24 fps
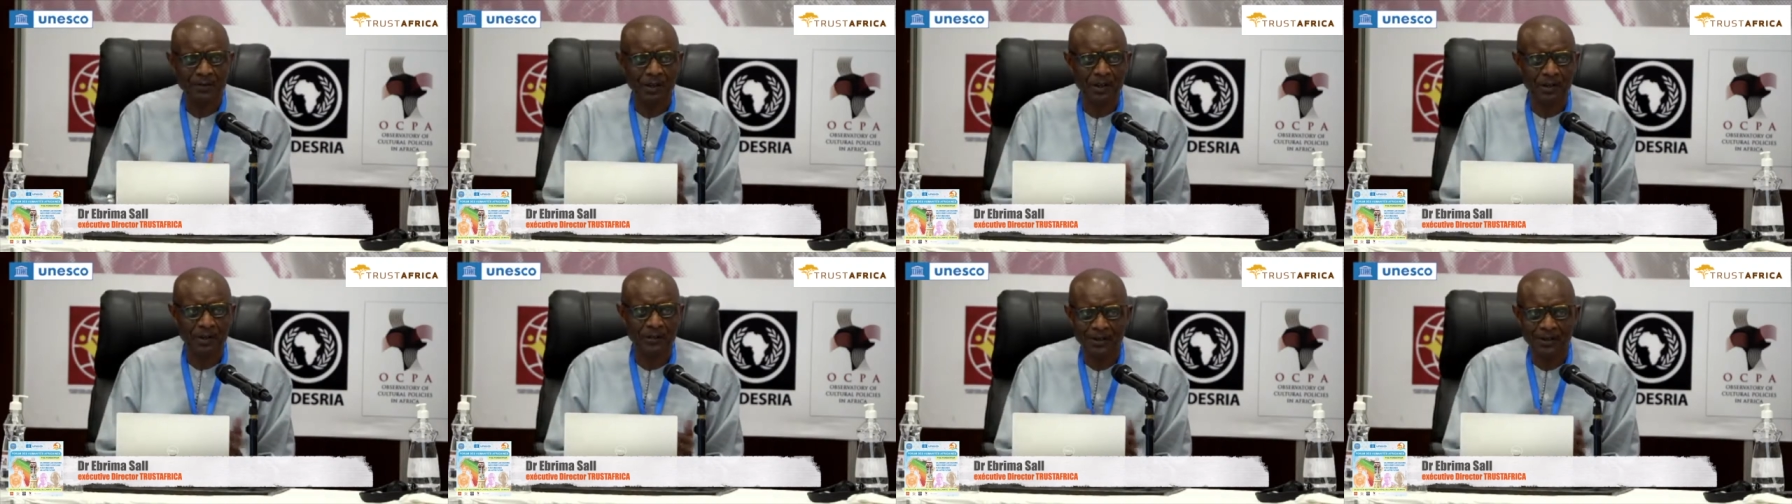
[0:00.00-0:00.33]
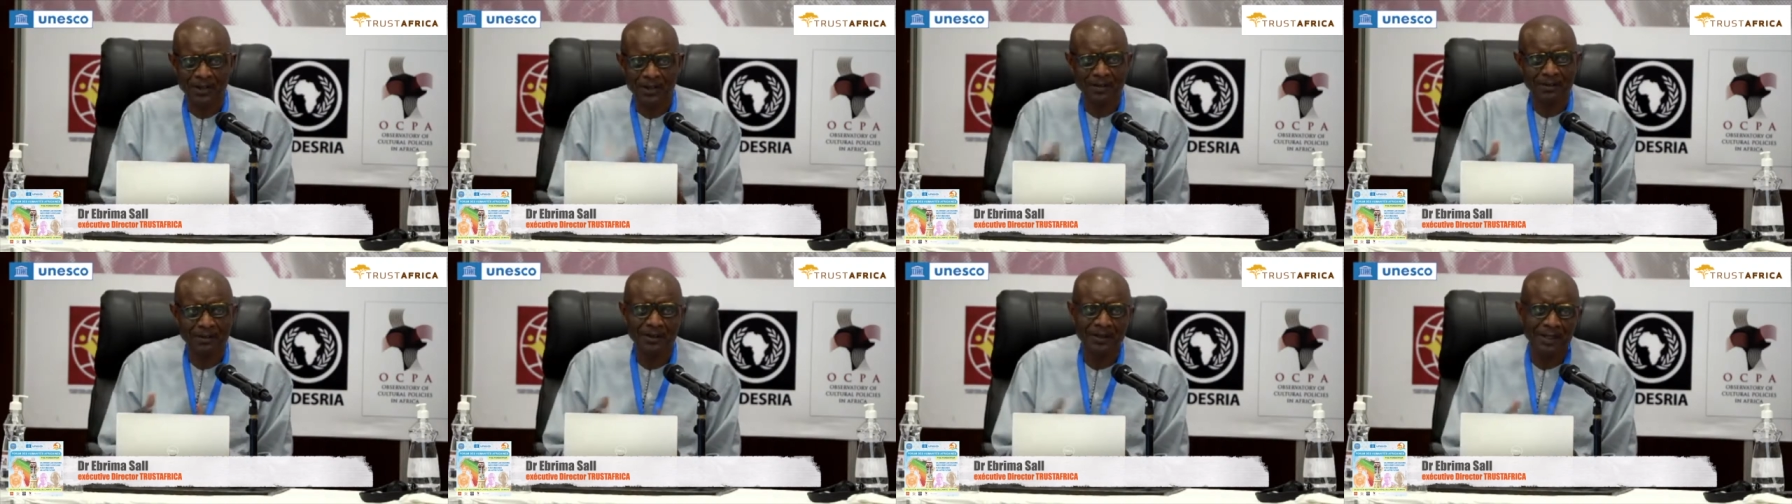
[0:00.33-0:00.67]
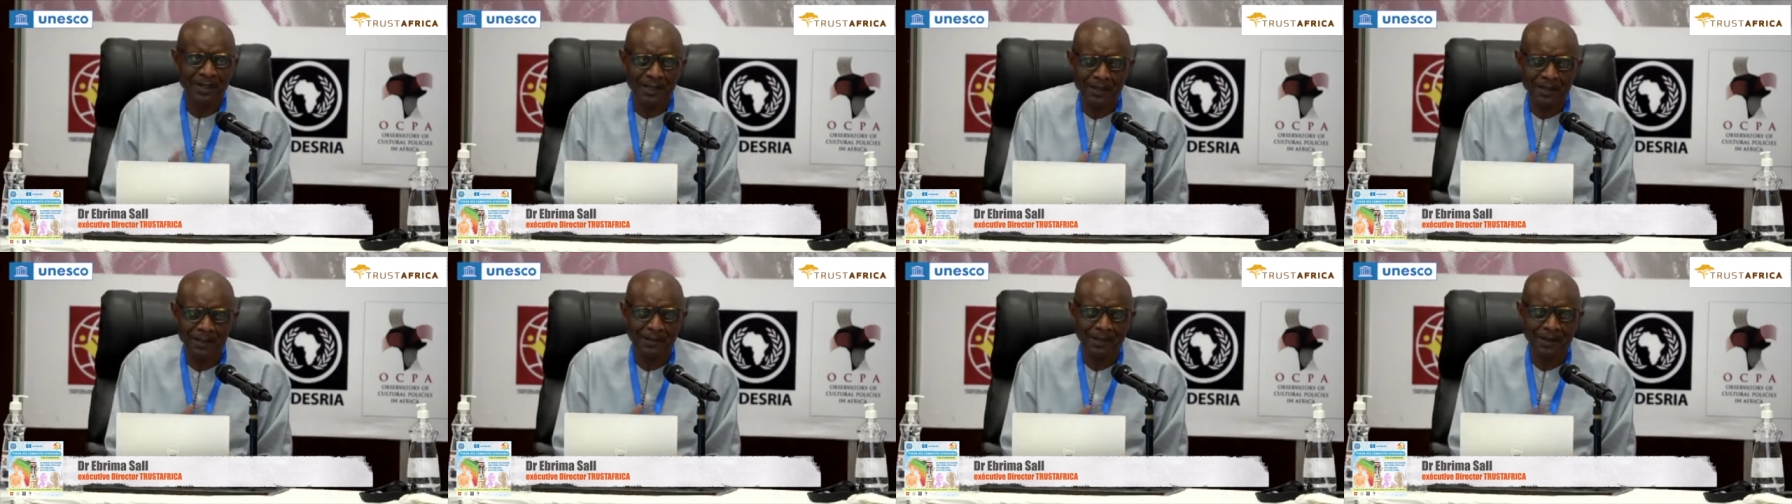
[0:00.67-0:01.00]
you talk the,
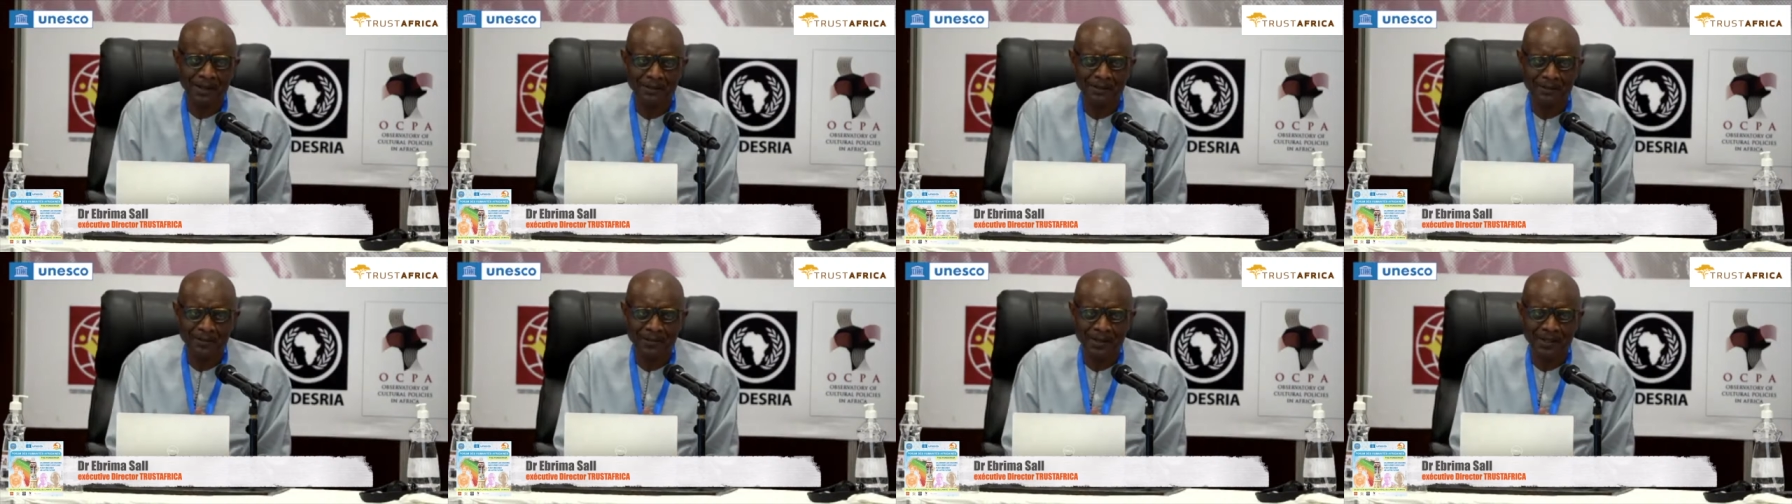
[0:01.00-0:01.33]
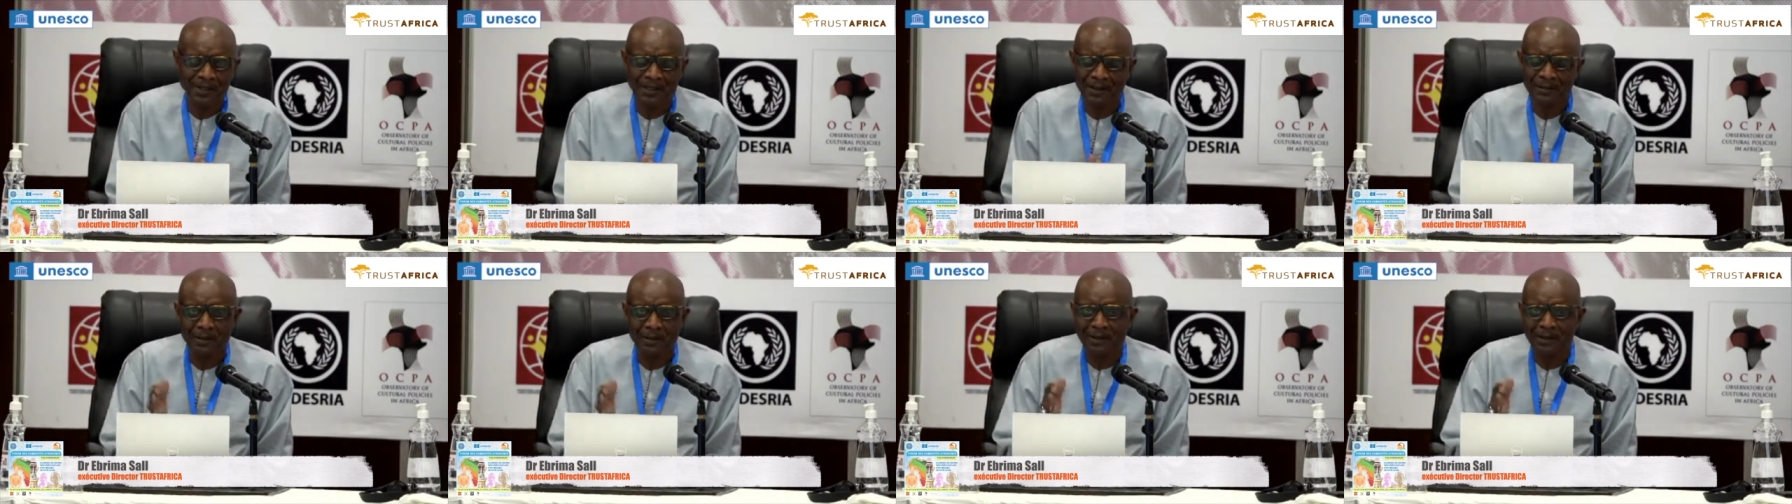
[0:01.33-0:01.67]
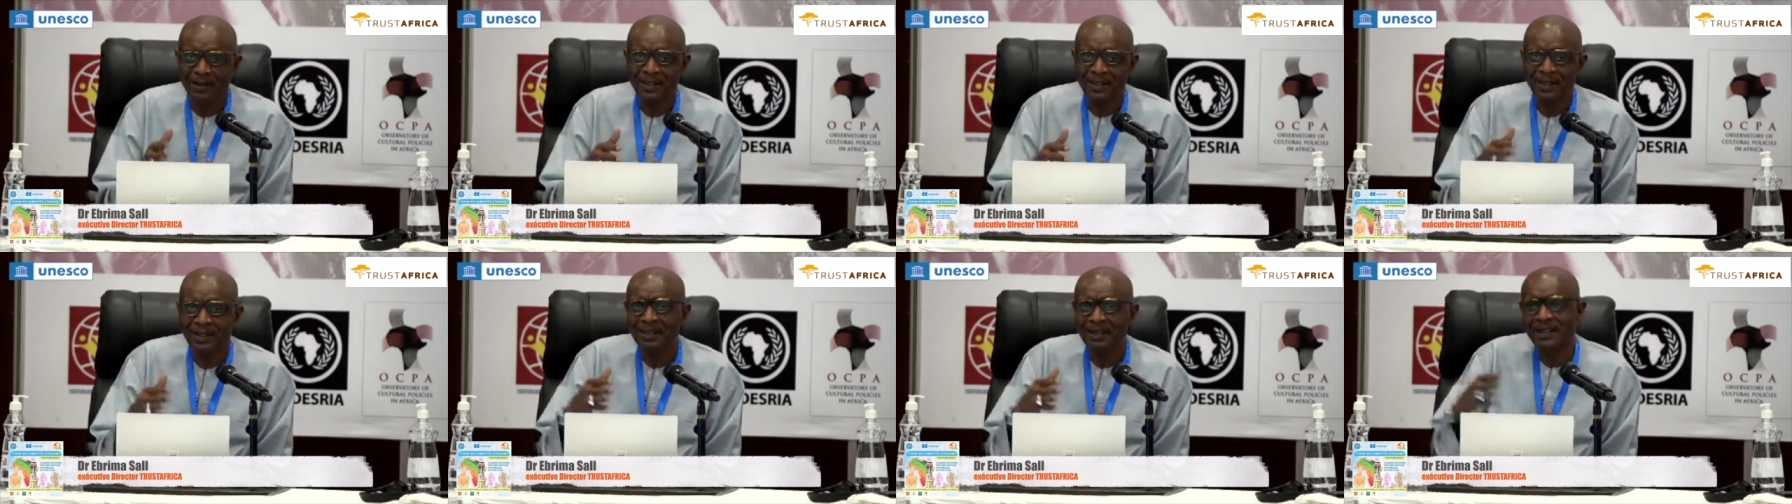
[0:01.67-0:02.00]
about the, when they talk about the
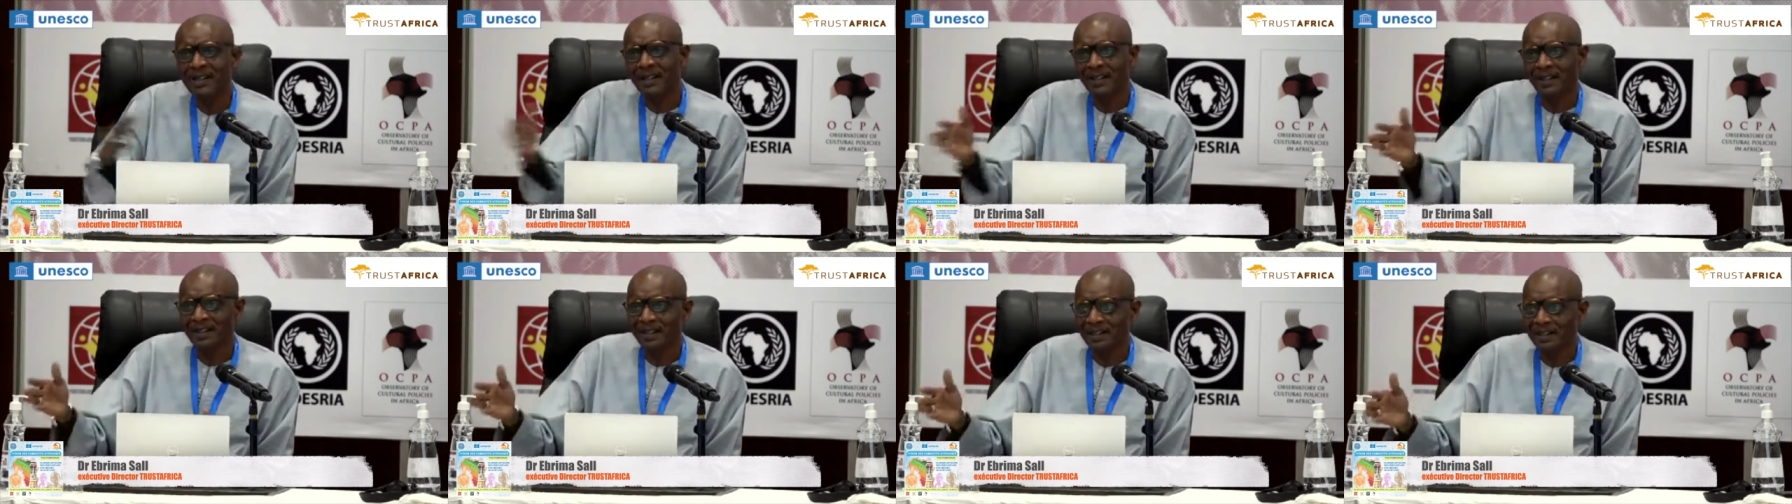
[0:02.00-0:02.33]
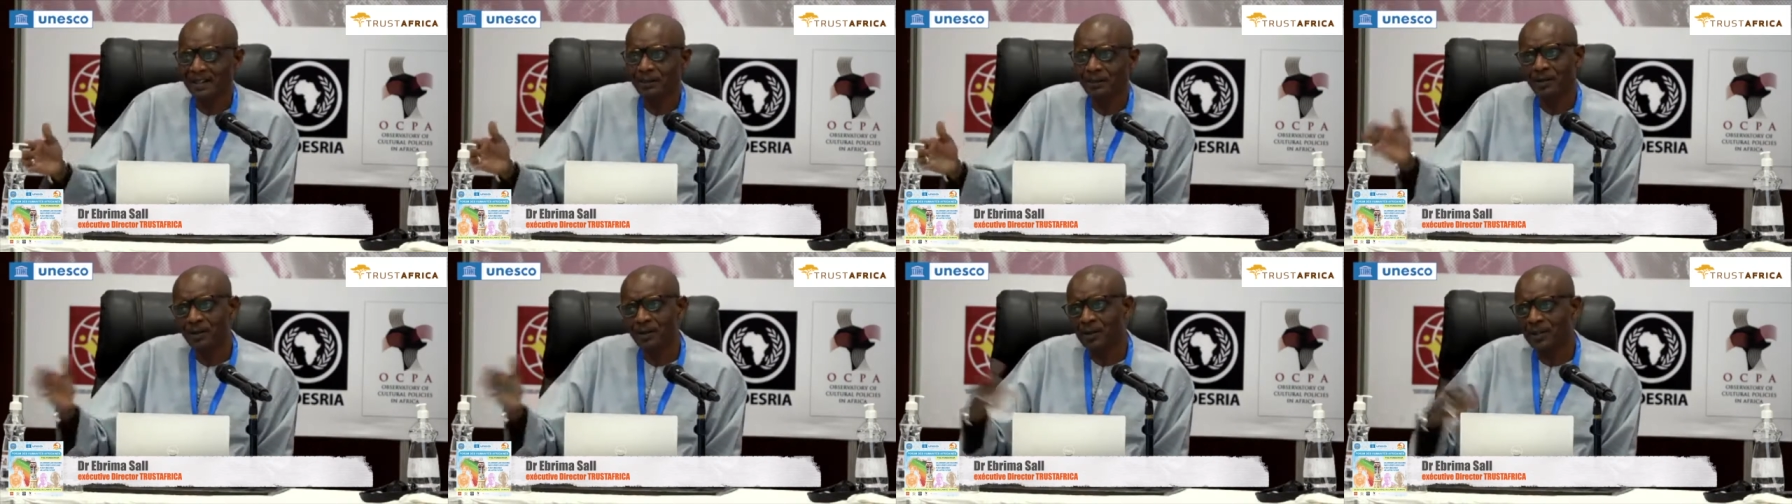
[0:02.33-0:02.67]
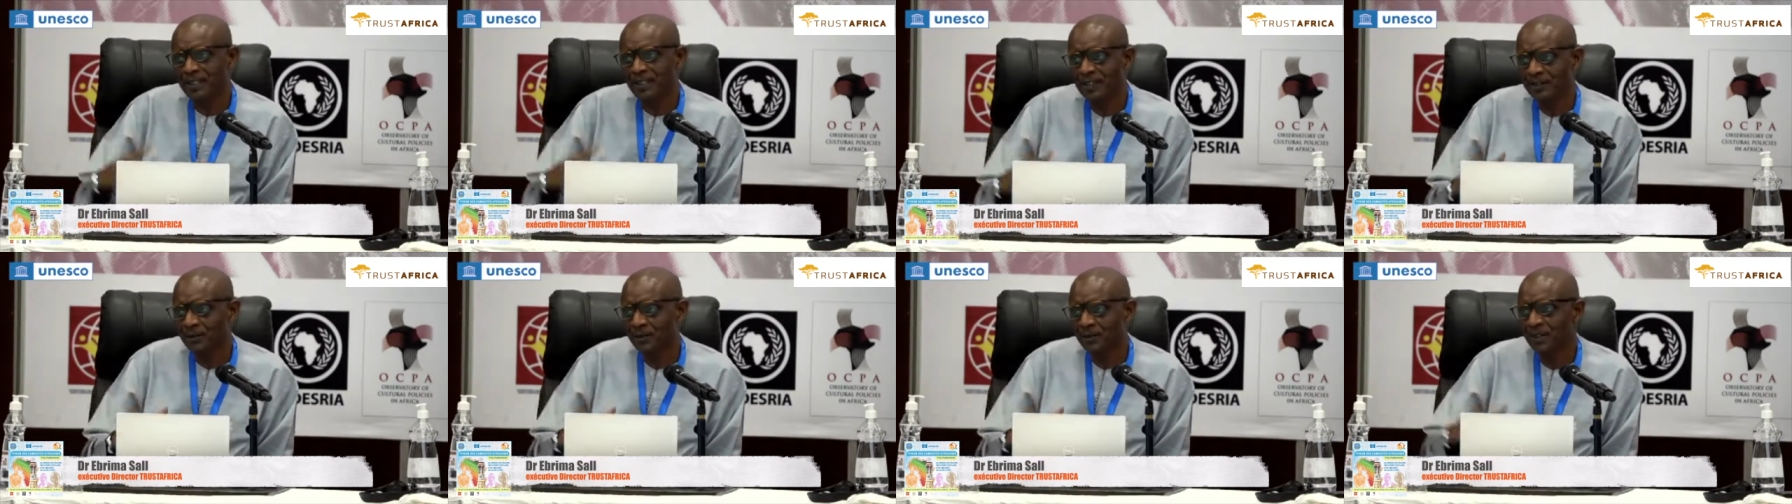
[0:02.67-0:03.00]
Near East, the Middle East,
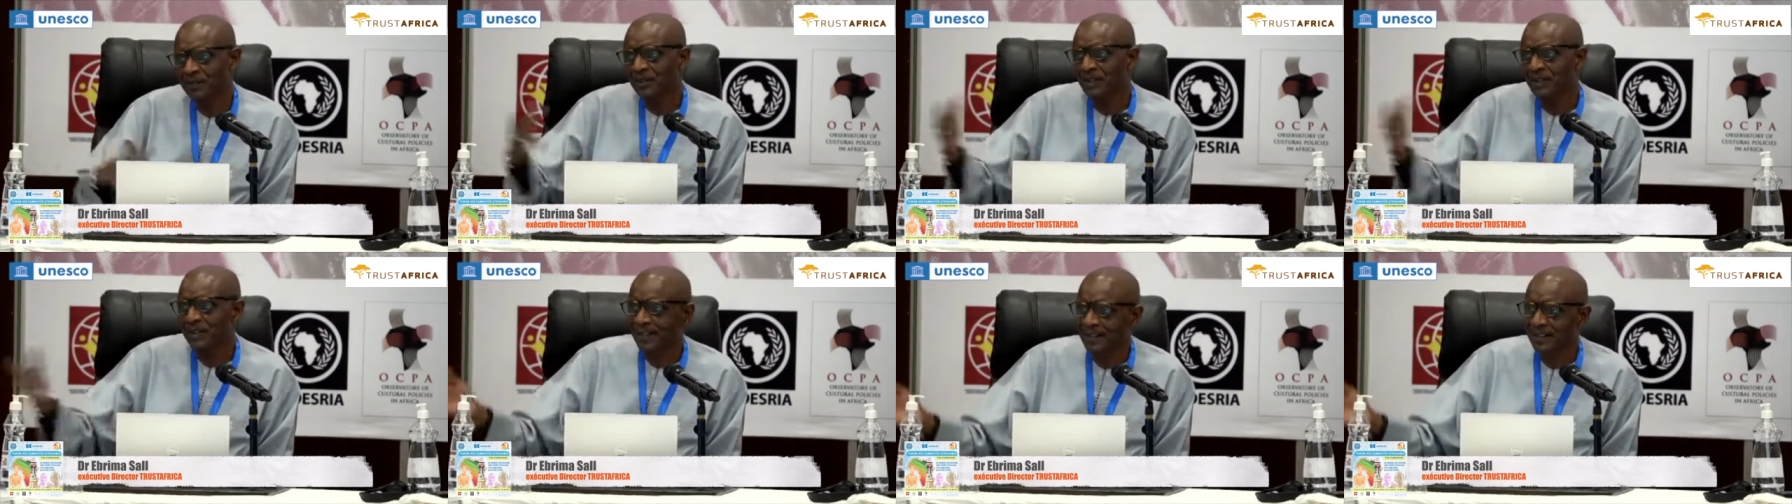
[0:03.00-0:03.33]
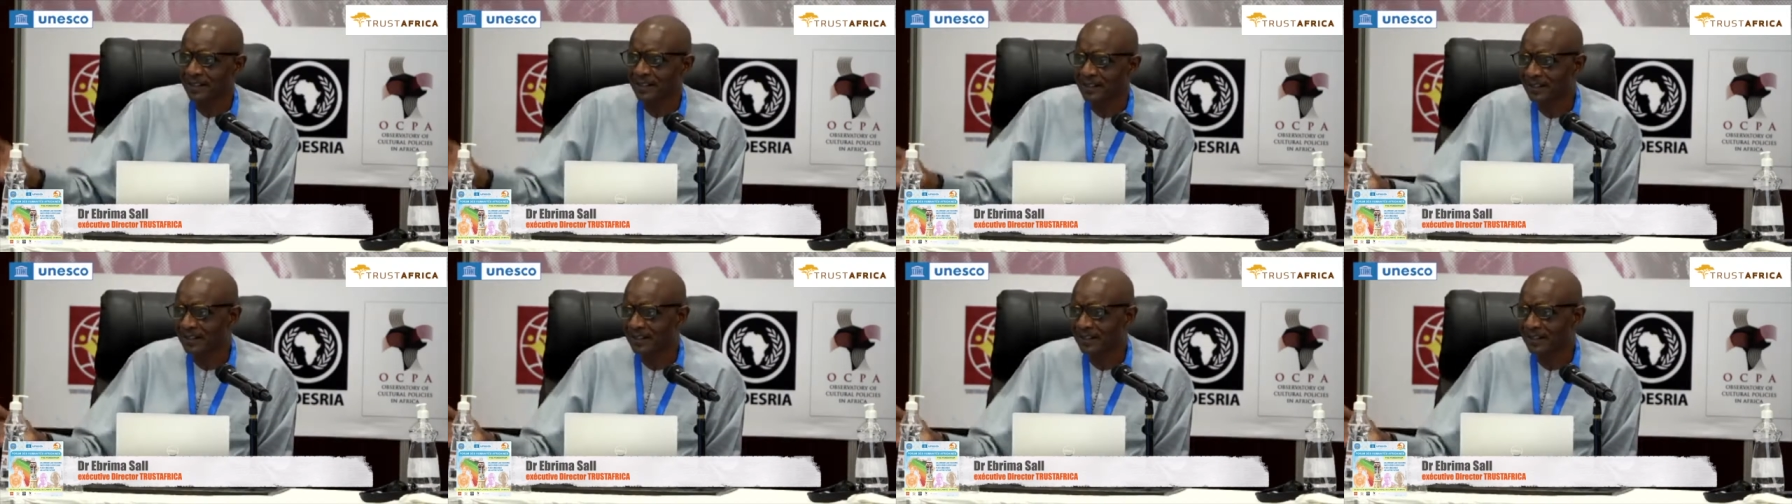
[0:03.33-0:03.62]
or the Far East, it's